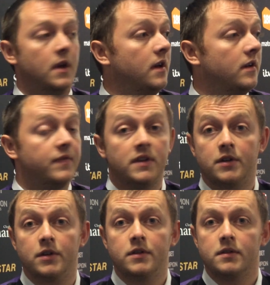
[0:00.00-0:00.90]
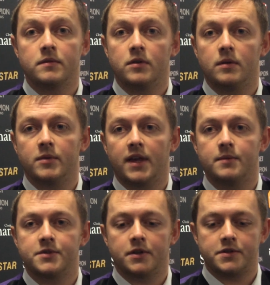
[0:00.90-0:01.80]
Yeah, I feel good. You know, my
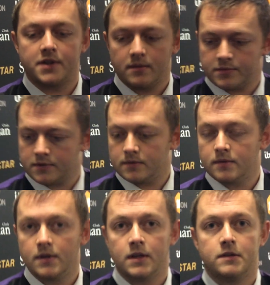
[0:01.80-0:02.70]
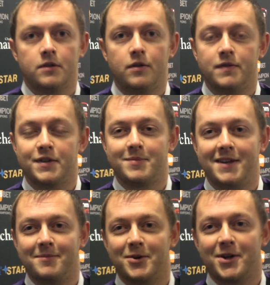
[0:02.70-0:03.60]
game's in good shape, so hopefully there's
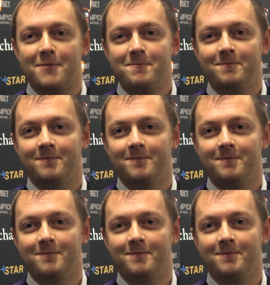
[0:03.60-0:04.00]
plenty more to come.